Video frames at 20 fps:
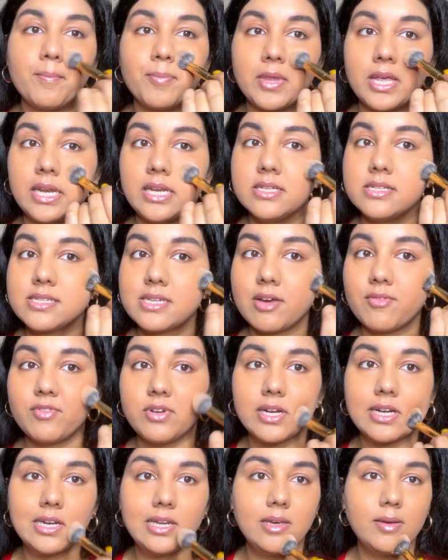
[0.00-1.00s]
It is
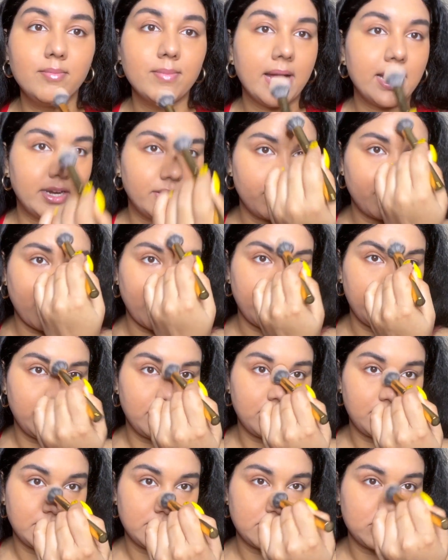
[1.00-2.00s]
definitely mattifying.
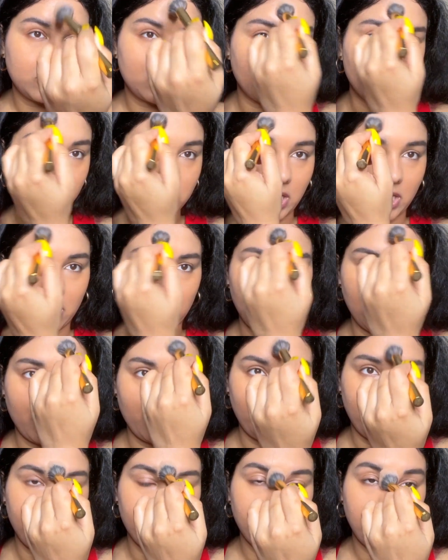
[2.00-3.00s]
It is just taking
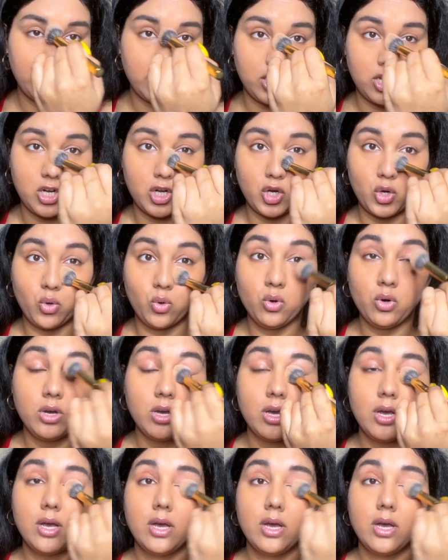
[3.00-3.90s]
away my glow.